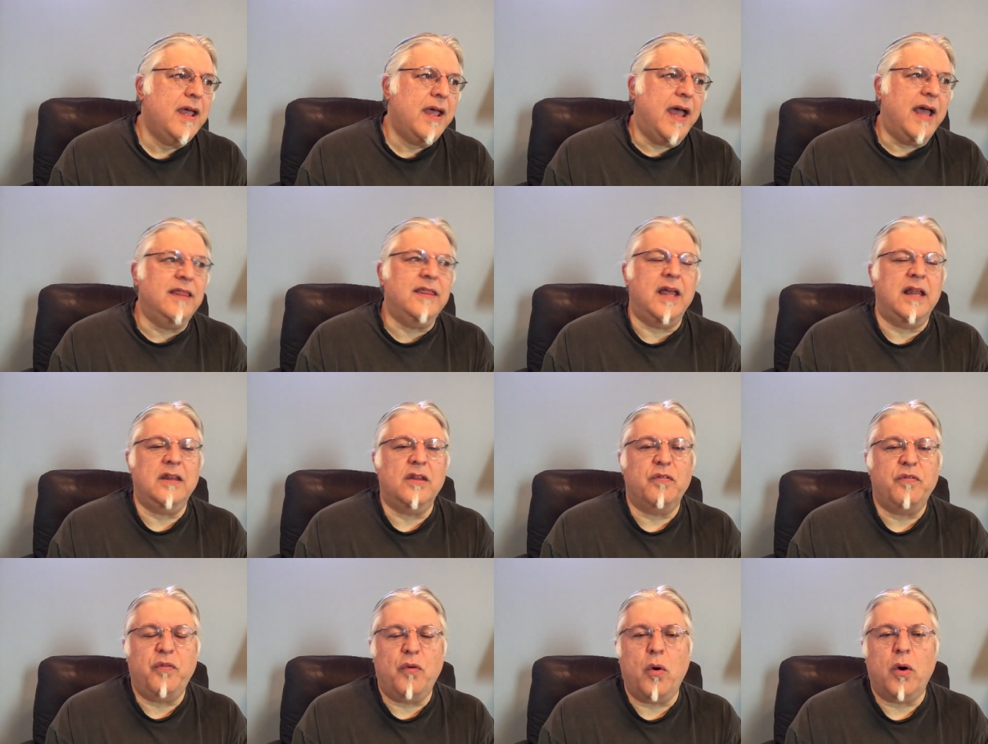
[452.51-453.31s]
And then
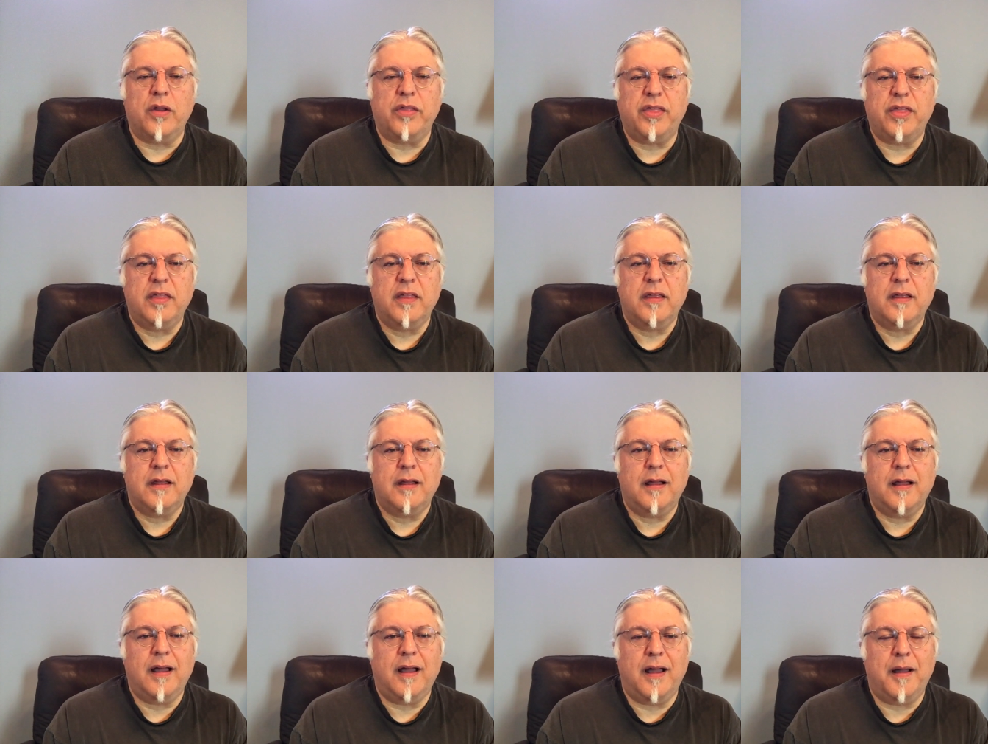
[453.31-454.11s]
the fourth
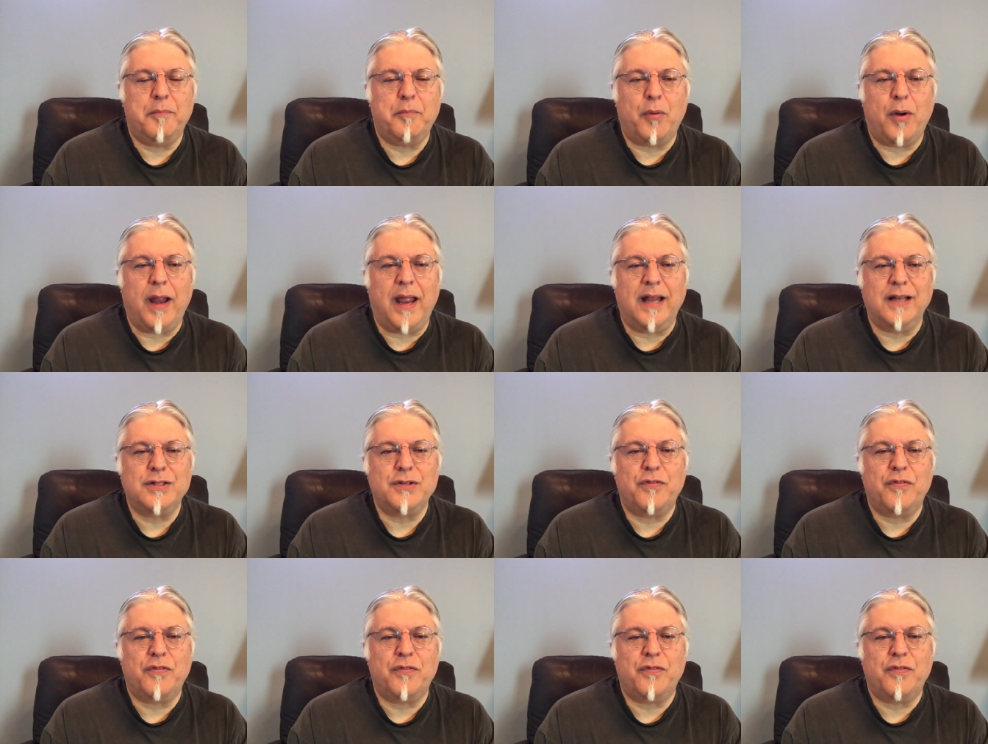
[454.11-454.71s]
branch